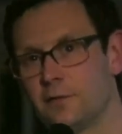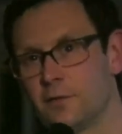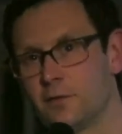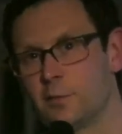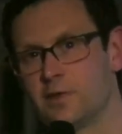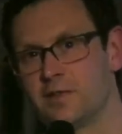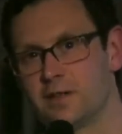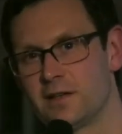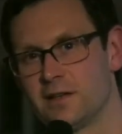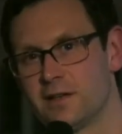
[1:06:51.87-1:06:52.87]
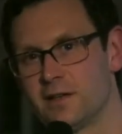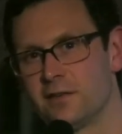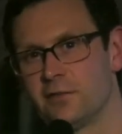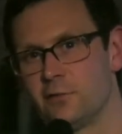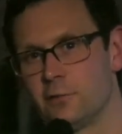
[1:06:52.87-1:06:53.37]
that you particularly
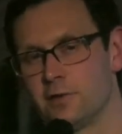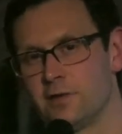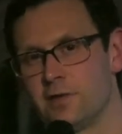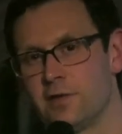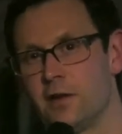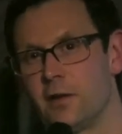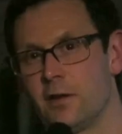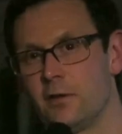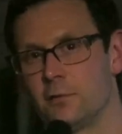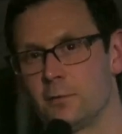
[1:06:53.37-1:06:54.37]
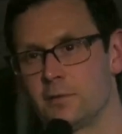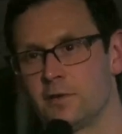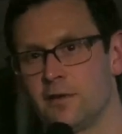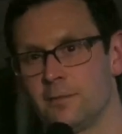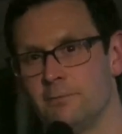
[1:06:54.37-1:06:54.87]
enjoyed over your
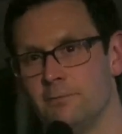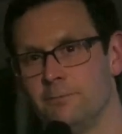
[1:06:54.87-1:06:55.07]
time.